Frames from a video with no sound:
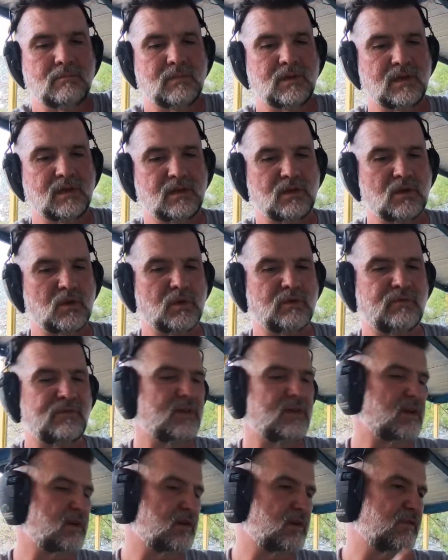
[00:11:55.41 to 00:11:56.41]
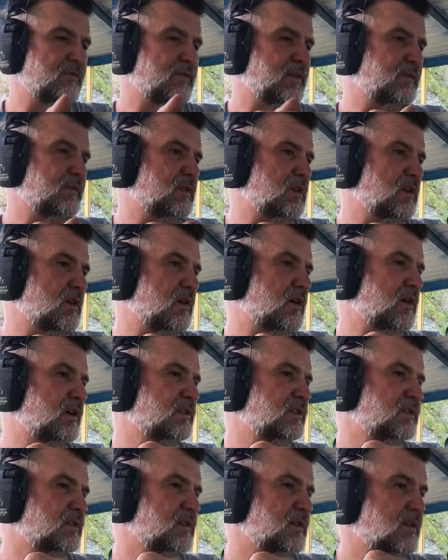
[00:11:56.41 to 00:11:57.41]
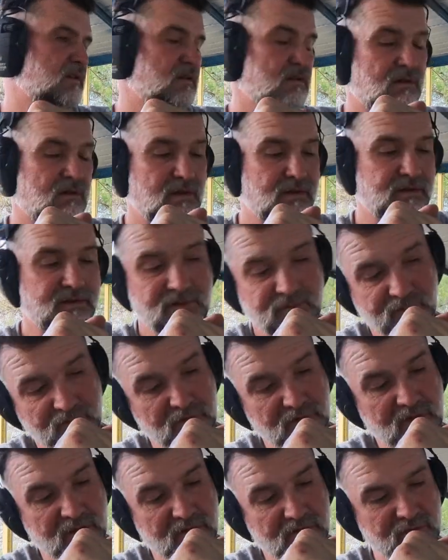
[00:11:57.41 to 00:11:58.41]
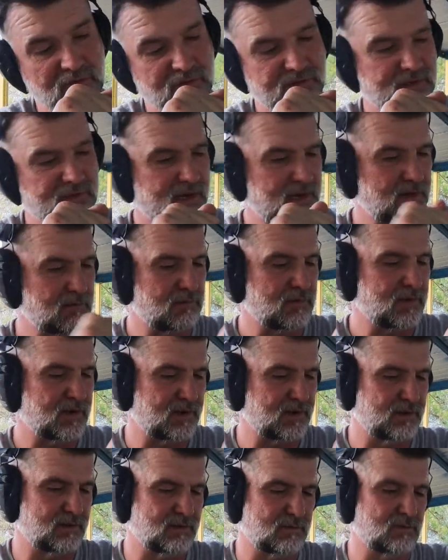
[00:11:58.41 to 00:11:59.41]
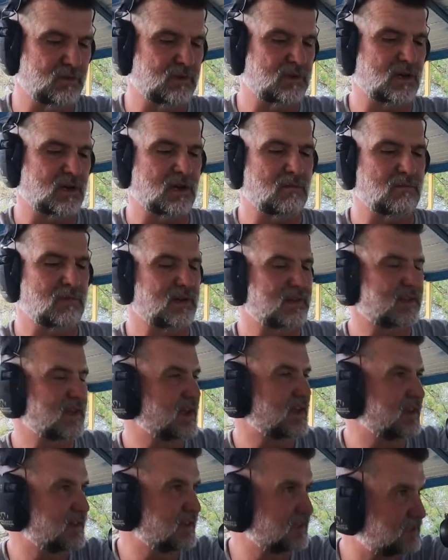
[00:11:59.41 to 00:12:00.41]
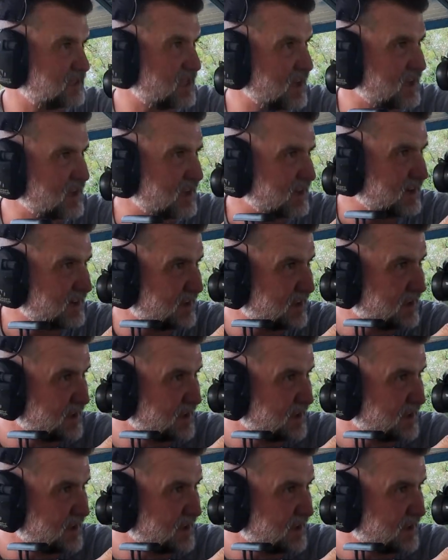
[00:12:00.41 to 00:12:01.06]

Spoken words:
And you would figure at 50 yards, all of these would be on bullseye, but we'll talk about that in a second.